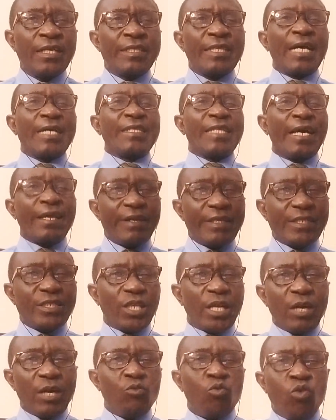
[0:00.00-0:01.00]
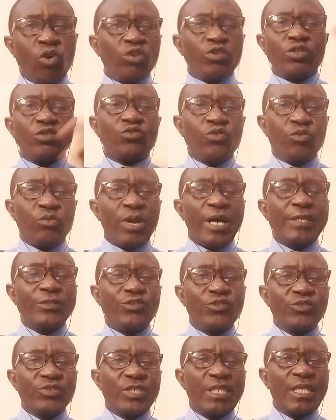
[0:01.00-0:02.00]
that there is reward to
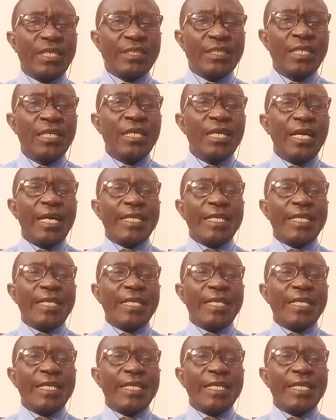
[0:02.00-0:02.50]
righteousness.